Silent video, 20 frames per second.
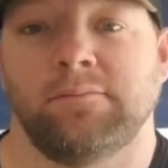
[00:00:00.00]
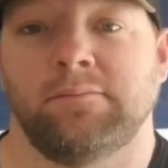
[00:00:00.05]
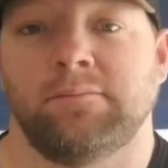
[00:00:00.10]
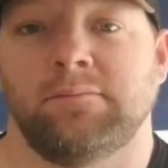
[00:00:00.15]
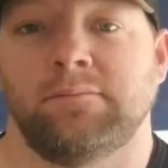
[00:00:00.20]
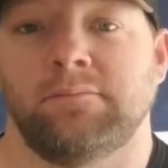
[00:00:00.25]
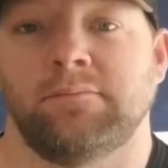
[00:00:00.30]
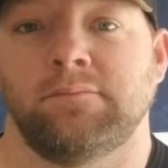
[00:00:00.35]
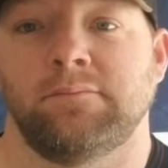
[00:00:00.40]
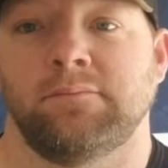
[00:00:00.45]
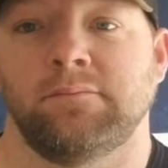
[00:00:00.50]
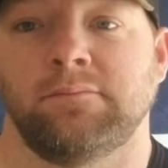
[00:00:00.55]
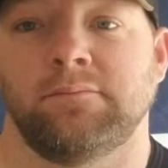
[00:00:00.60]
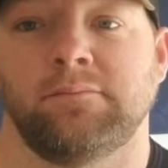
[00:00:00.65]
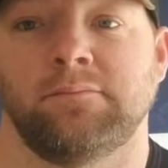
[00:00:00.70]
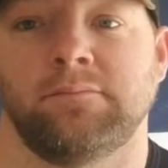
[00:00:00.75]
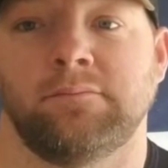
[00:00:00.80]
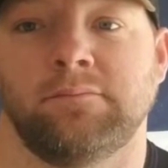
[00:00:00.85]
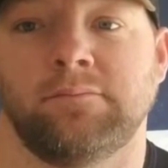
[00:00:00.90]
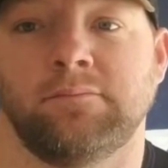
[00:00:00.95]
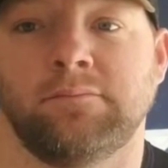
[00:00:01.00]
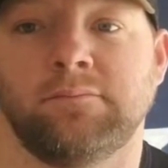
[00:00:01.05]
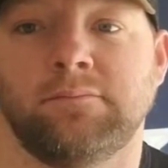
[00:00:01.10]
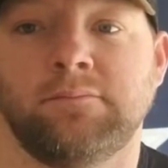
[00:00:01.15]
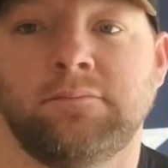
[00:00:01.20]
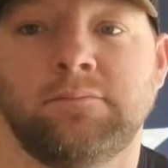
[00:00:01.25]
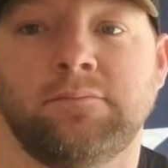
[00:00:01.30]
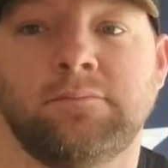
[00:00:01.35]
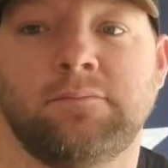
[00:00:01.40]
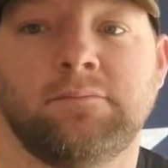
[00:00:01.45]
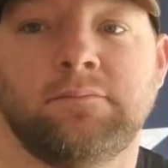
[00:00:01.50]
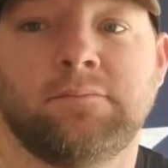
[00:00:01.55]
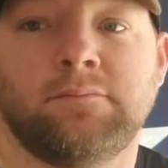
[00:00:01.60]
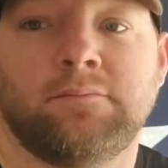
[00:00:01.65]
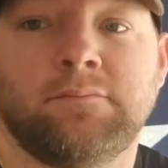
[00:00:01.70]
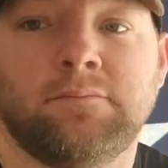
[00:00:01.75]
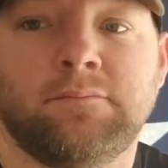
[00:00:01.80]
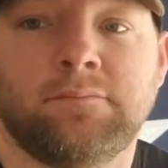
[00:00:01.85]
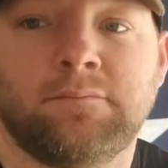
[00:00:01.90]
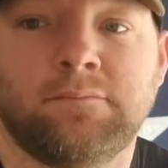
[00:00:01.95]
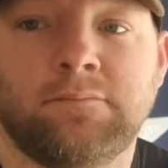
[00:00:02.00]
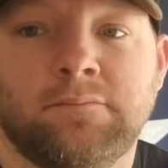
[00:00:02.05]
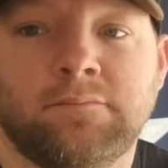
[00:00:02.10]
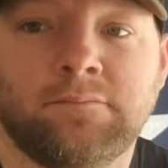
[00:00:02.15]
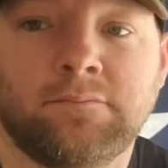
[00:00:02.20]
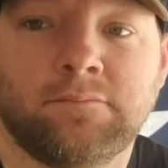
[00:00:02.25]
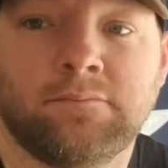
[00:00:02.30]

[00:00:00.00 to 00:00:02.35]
No one is speaking in this clip.